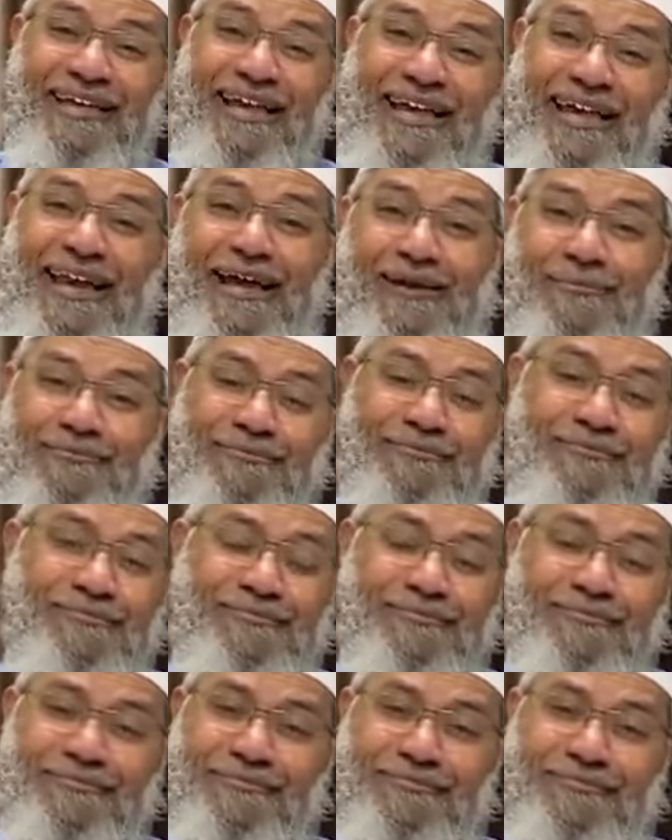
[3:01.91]
haram
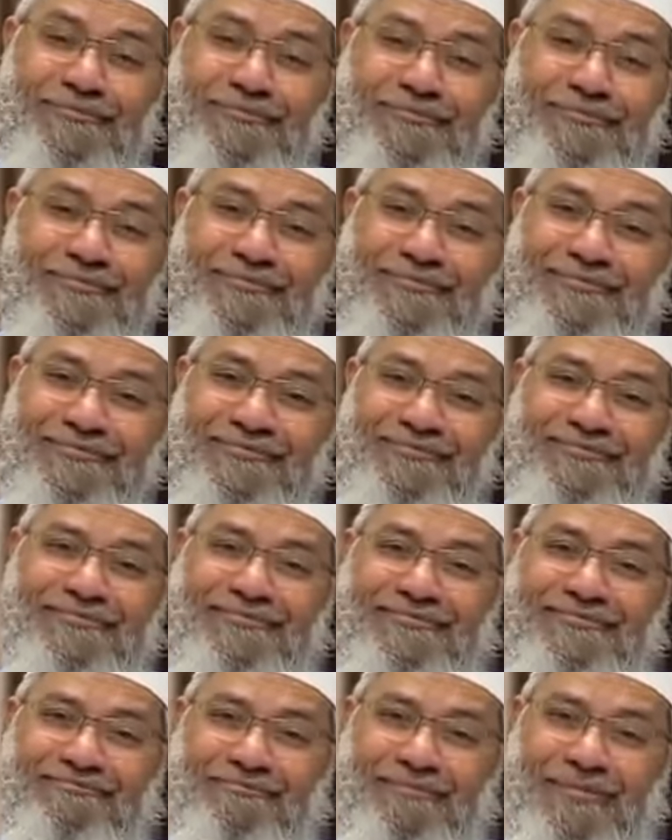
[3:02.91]

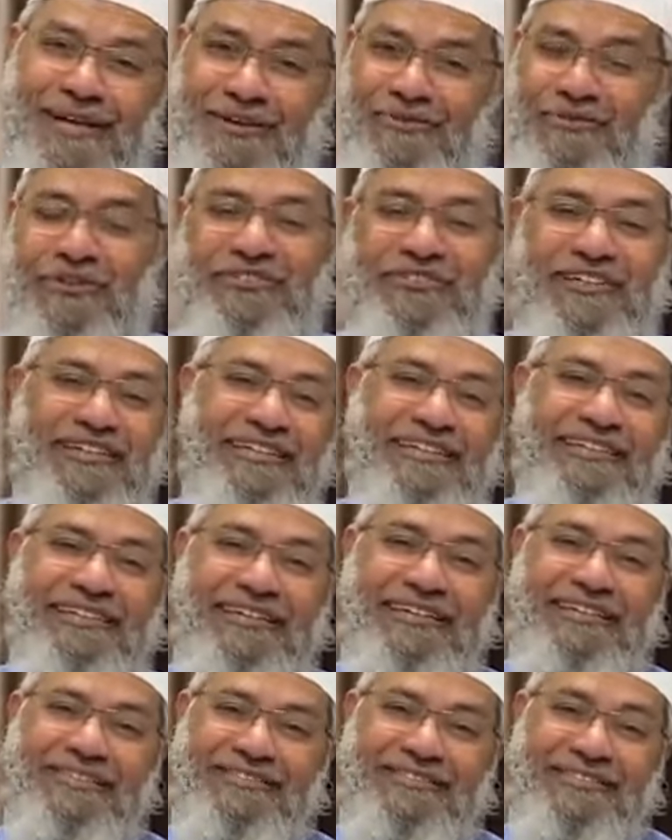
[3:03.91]
by doing certain
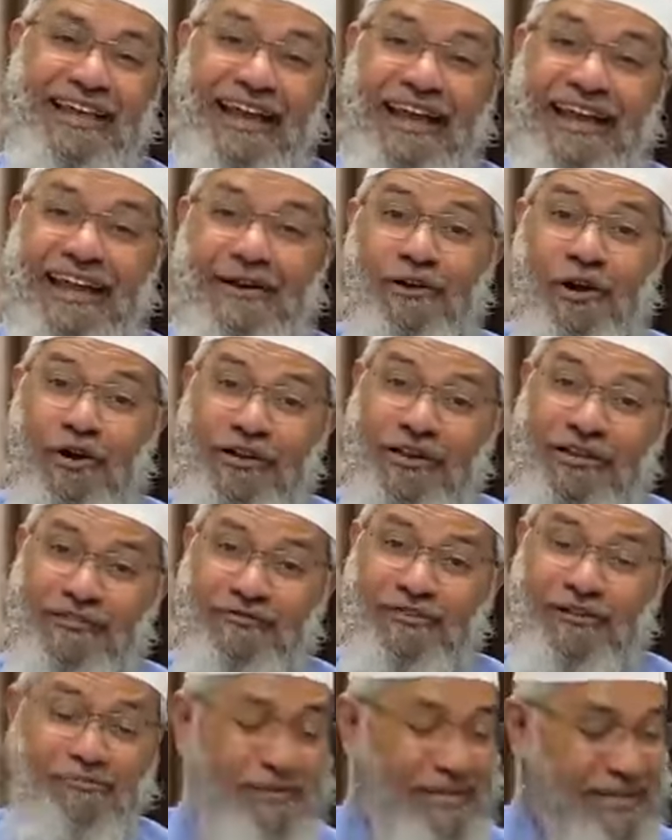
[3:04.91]
things. They are getting
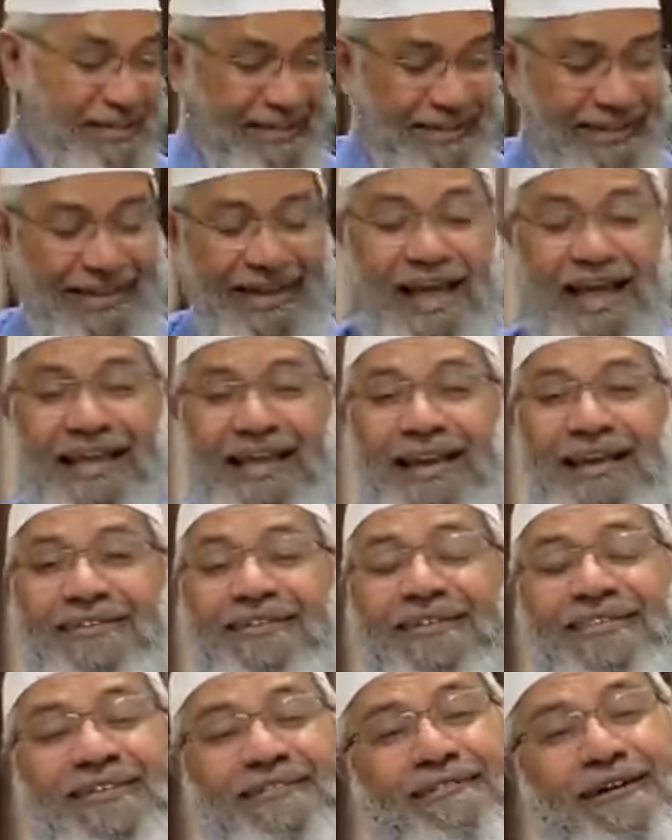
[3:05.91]
audience for me. I
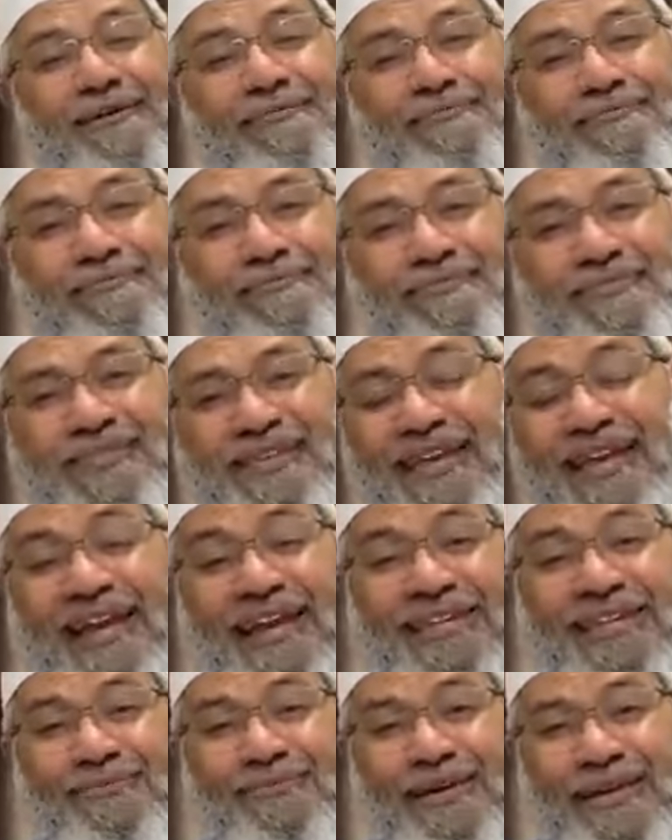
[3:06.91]
get the sawab. They
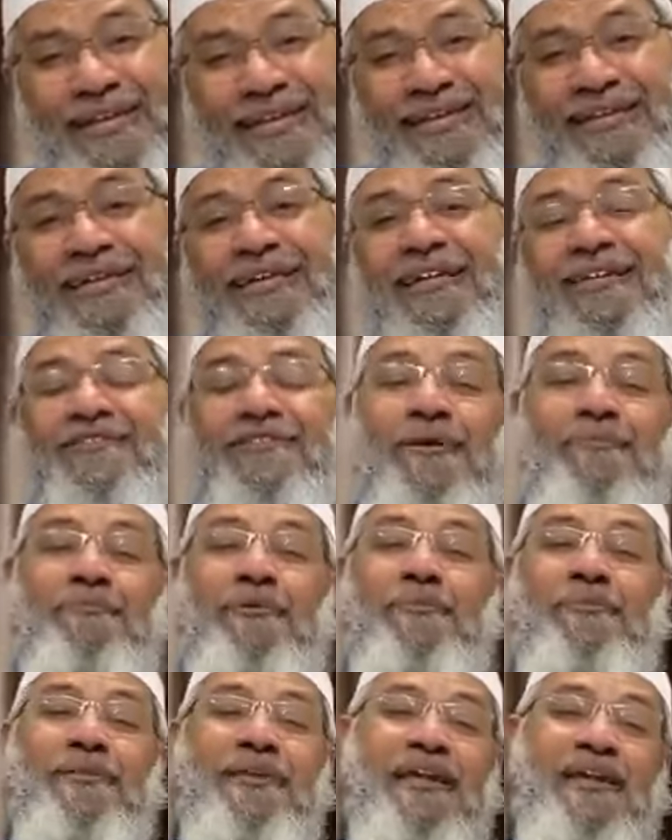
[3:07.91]
get the money.
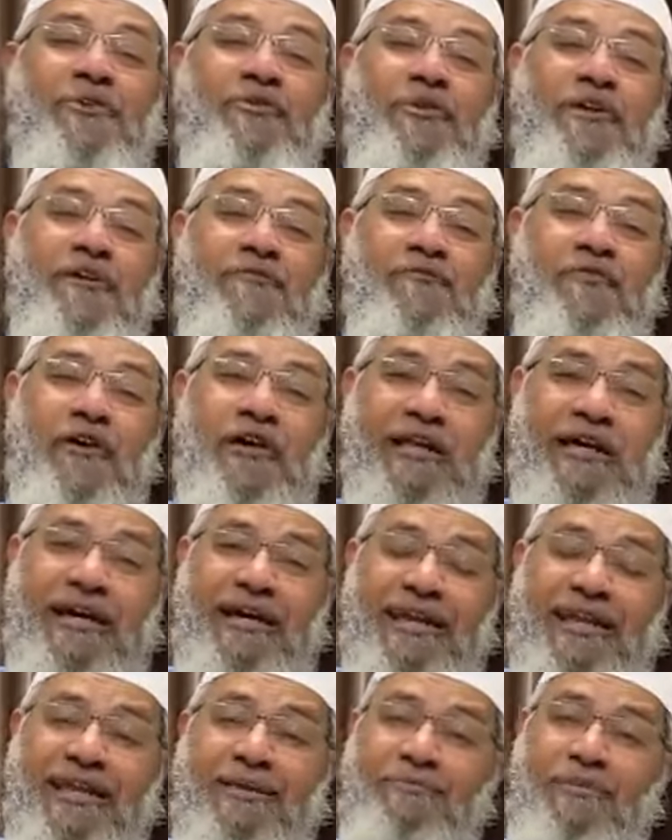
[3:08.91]
Some people are doing for
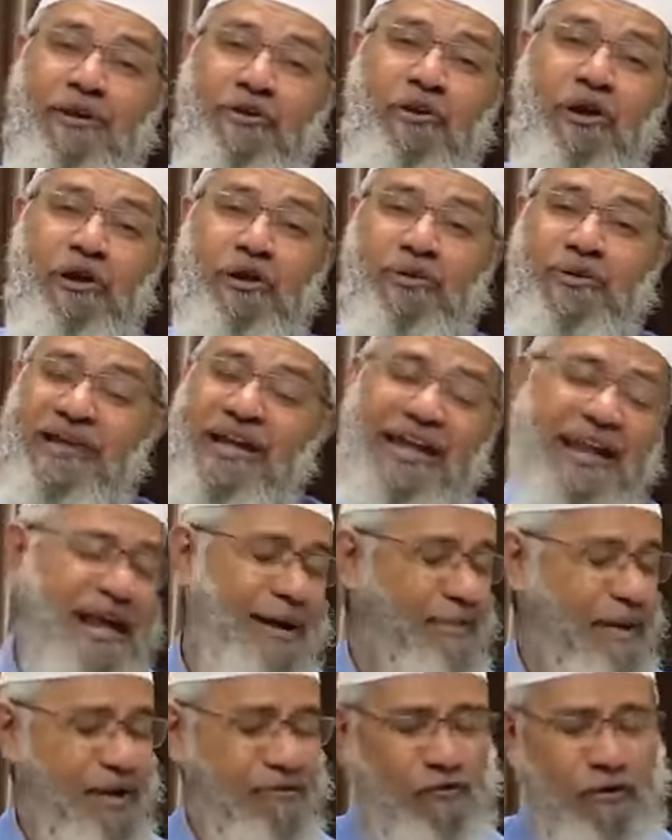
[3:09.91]
earning but not doing
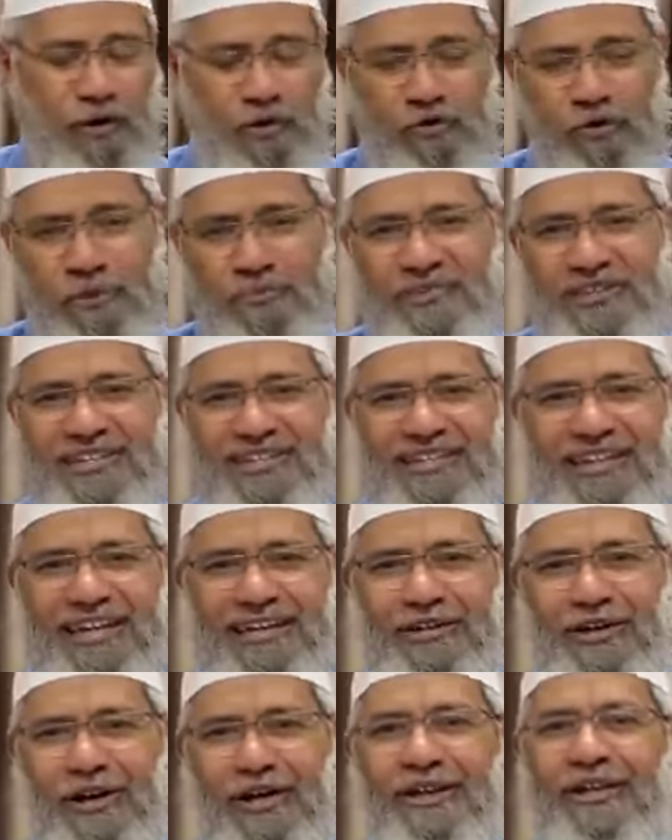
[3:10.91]
haram. I have got no objection
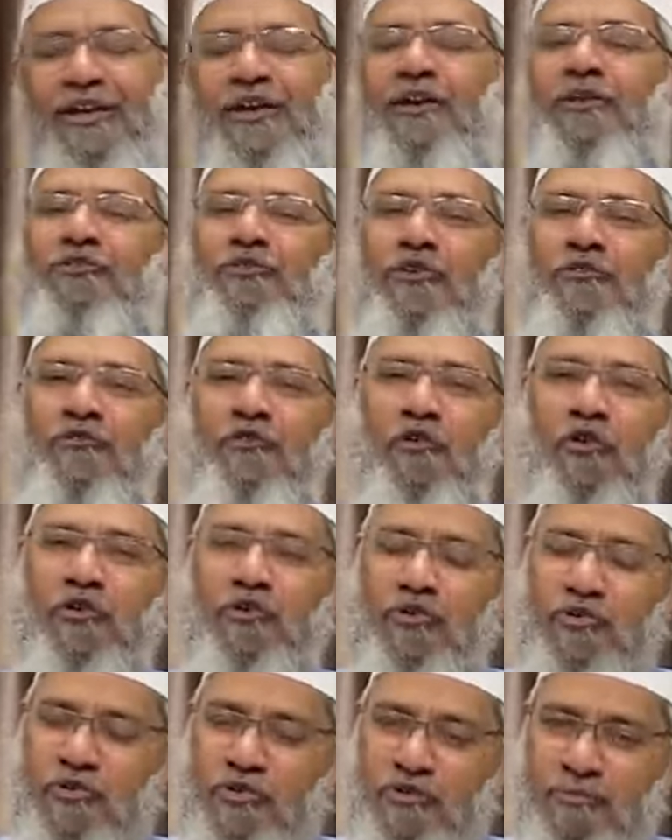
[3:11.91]
at all. So if you
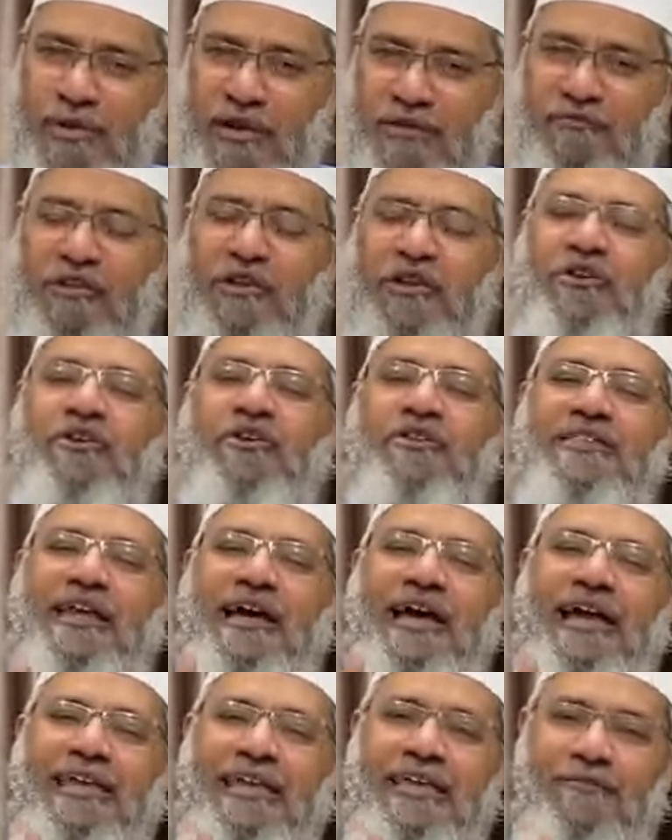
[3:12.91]
want to use my
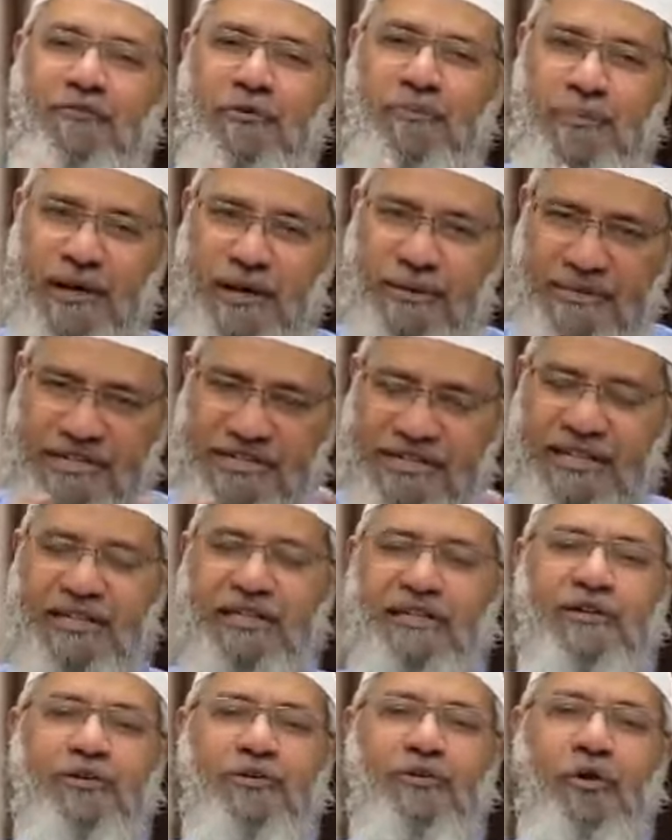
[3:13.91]
videos, I give you
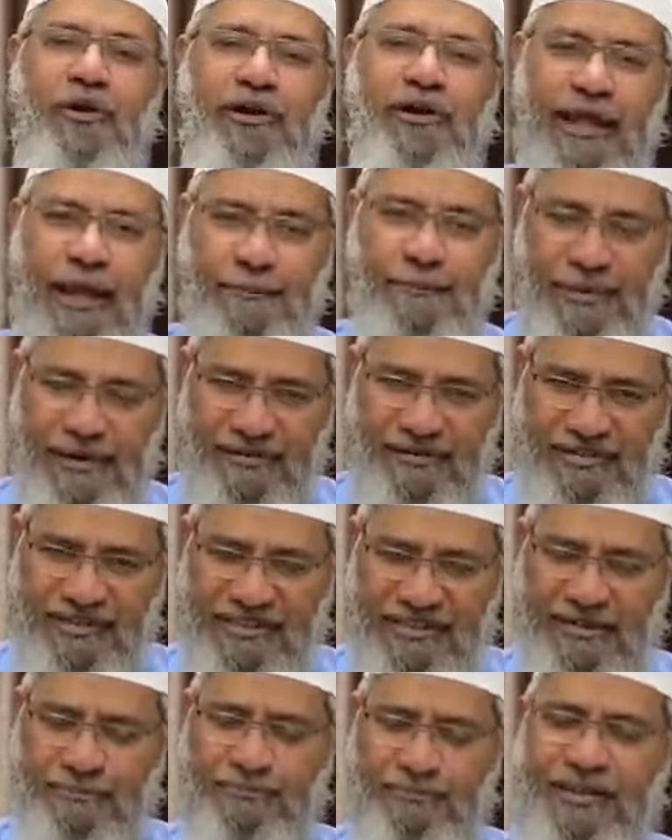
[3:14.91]
permission. Don't tamper
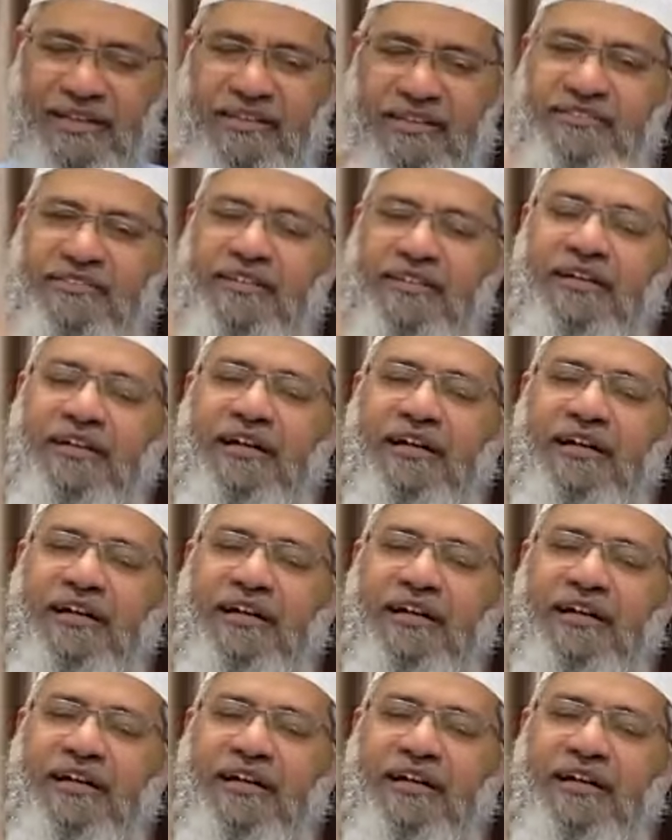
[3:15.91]
with it. Please